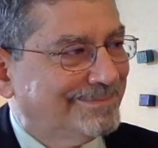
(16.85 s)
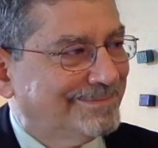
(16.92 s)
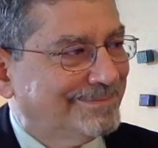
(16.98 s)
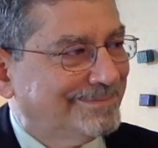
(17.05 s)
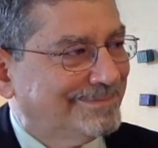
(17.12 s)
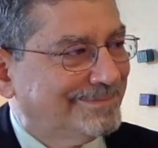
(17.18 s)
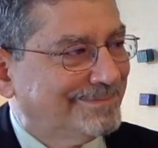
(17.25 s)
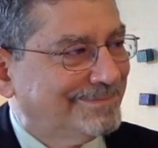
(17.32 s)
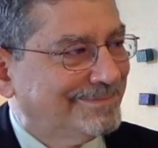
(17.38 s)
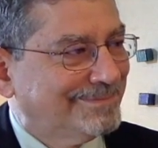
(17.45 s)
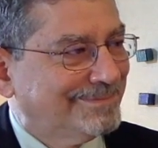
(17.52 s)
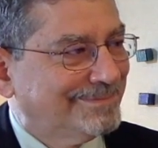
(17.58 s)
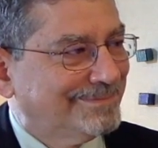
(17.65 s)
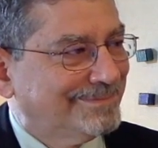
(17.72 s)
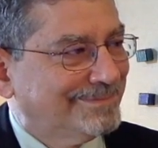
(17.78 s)

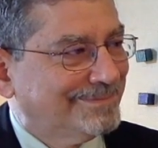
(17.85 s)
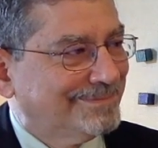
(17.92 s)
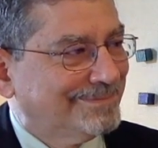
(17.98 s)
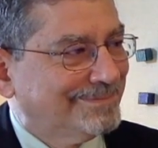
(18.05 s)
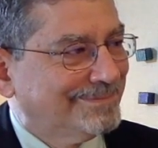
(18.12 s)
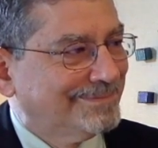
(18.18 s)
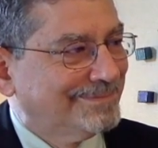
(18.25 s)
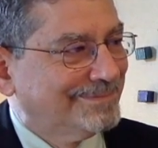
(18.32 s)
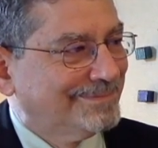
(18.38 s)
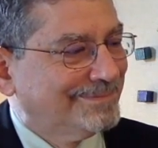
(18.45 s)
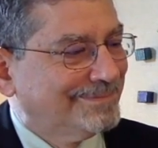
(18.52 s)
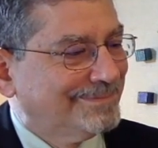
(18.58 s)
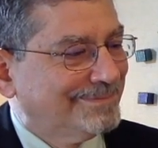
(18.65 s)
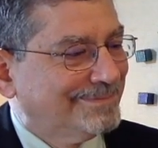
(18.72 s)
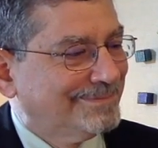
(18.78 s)

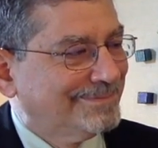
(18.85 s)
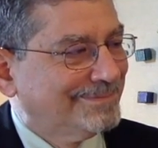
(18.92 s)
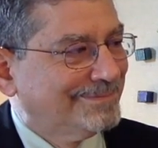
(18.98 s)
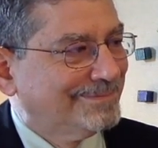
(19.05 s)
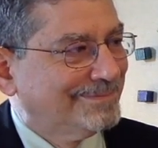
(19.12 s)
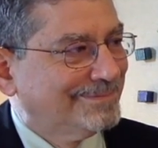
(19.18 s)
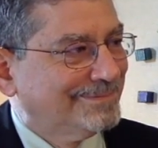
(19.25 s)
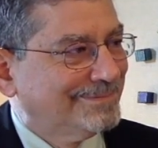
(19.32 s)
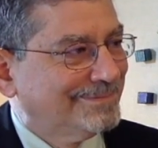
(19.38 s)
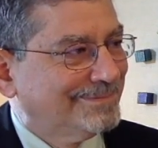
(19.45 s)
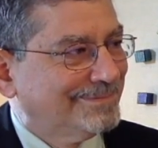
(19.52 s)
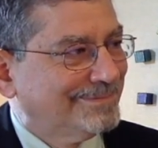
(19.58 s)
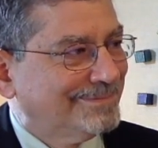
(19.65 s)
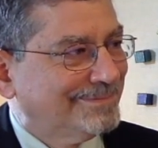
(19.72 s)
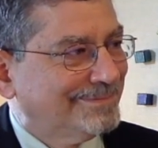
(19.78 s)

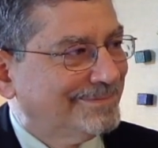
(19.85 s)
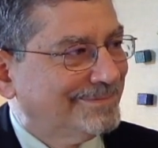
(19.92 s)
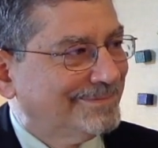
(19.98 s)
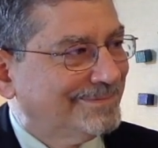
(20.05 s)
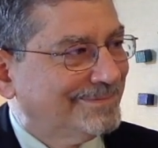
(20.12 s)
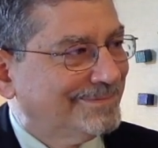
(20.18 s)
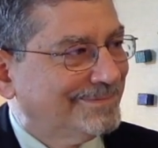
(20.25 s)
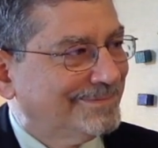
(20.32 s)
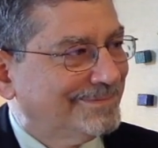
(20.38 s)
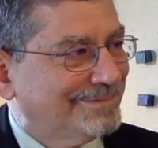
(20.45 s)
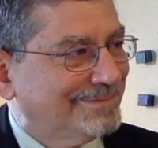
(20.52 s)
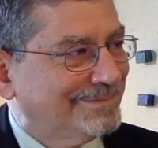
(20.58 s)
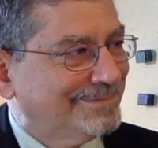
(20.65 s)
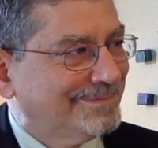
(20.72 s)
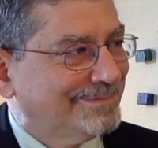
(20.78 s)

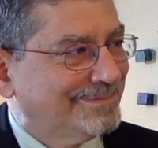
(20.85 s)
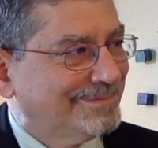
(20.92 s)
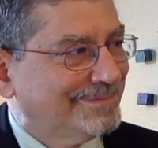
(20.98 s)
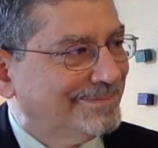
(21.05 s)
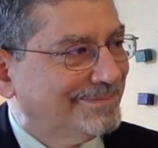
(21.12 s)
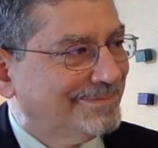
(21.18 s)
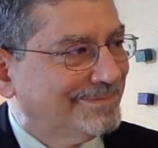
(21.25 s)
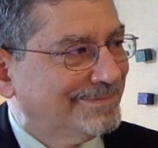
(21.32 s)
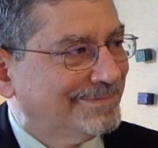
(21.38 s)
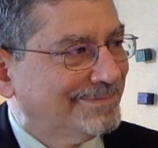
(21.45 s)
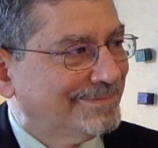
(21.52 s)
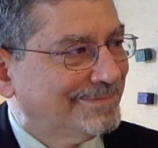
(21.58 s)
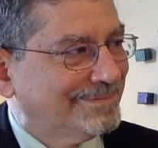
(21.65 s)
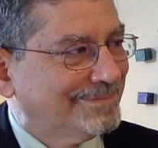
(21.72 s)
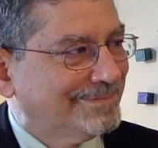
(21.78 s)

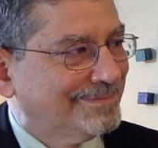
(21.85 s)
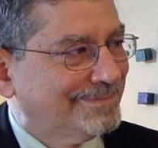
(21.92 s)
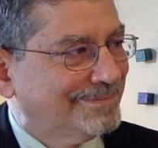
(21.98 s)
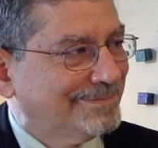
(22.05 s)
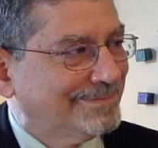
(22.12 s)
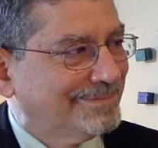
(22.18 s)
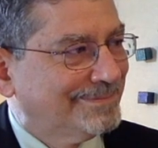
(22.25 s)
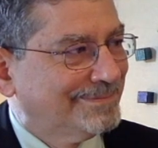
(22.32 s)
(silent)